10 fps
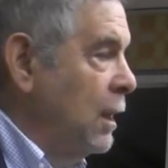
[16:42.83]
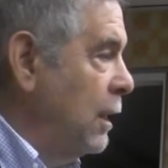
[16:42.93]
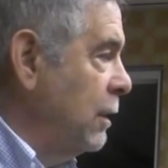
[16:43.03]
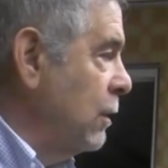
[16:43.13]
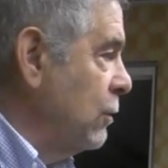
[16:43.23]

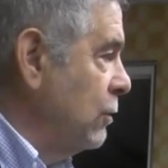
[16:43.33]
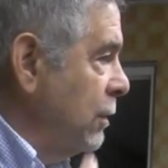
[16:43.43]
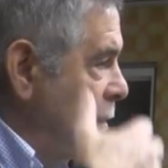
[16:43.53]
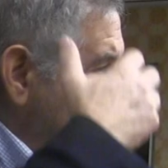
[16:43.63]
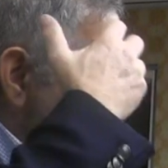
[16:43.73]
And not
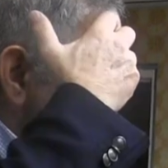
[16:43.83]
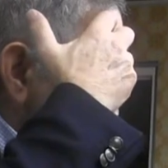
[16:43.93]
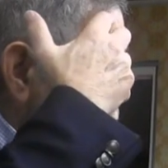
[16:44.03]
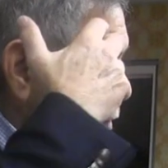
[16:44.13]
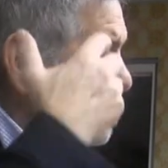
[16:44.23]
only that,
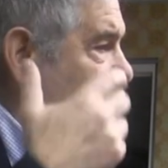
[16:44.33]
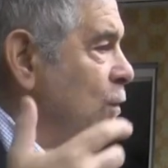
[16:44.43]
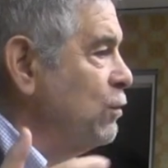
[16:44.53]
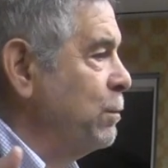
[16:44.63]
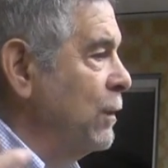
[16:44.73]
we also
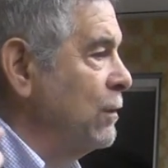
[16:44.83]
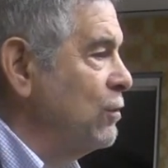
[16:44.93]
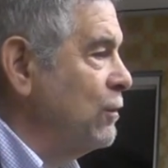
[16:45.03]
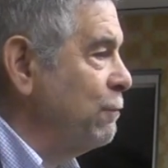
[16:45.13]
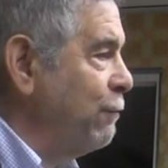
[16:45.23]

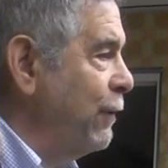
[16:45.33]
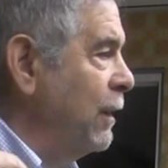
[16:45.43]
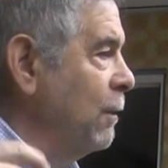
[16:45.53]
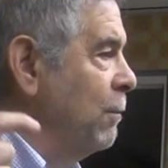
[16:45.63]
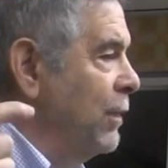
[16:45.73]
experienced the
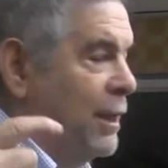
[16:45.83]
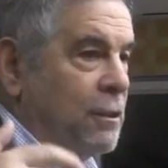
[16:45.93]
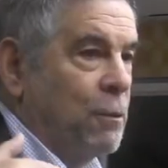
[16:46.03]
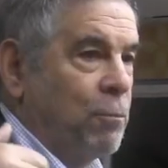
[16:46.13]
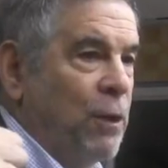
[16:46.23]
freedom
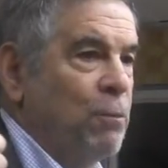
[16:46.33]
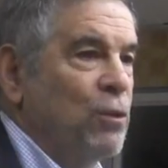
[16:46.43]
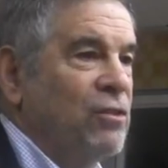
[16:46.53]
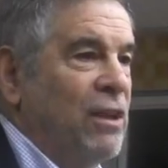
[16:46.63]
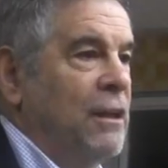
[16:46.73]
that the
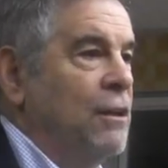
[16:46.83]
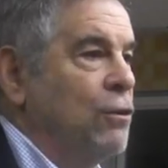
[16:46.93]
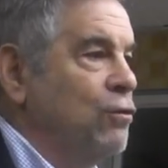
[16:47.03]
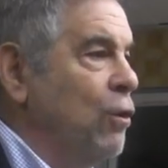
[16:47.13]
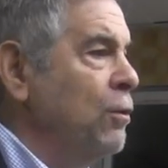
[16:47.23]
people 10
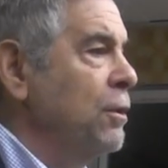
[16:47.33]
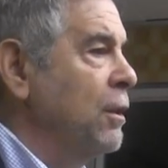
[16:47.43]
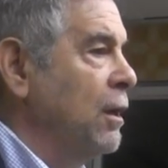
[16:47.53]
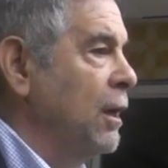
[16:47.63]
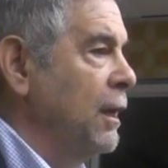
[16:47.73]
years older
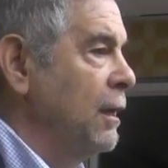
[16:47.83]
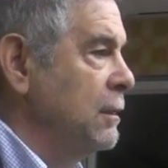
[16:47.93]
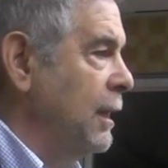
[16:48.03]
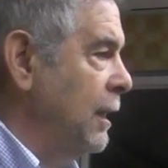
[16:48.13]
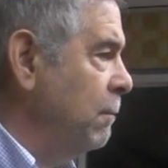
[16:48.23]
than I
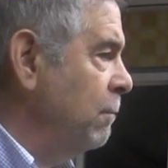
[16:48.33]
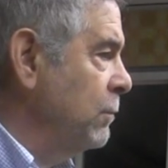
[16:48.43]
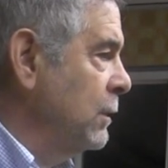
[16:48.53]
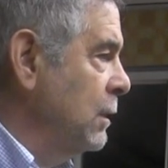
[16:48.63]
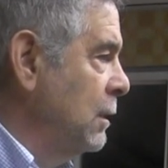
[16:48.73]
am
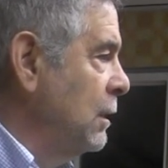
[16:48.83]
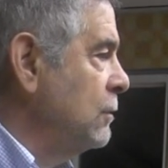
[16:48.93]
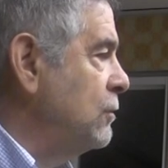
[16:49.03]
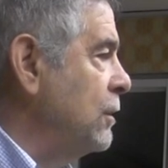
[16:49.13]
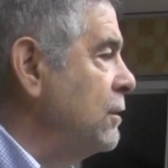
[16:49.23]

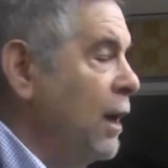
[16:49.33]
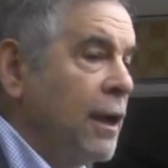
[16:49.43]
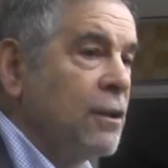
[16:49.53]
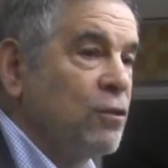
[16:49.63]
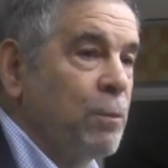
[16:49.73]
did
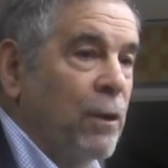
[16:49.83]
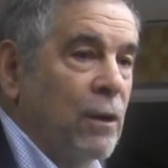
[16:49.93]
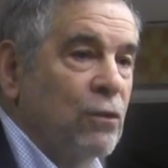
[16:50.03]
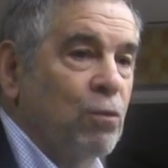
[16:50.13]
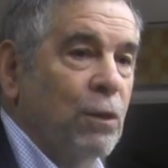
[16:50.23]
not
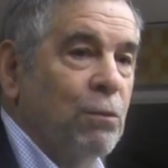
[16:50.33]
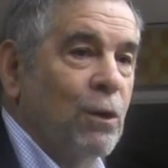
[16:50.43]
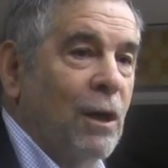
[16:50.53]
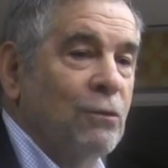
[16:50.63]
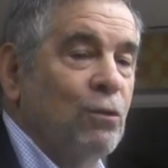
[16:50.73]
experience with
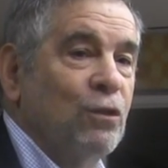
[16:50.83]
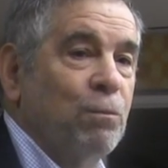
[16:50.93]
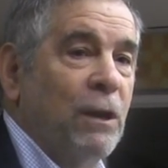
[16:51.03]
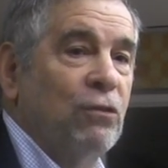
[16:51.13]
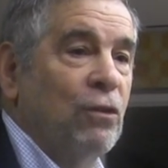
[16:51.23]
regard to
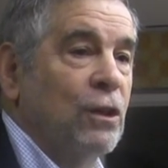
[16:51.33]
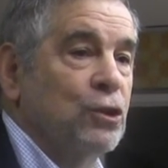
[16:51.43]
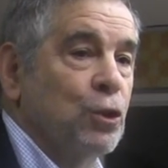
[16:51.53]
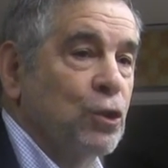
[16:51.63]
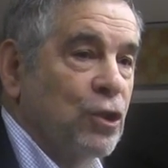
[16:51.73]
expressing our
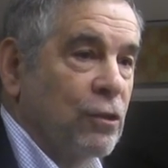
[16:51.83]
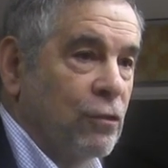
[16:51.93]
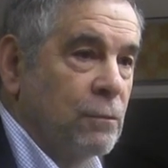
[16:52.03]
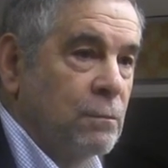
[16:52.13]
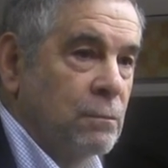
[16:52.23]
Jewishness.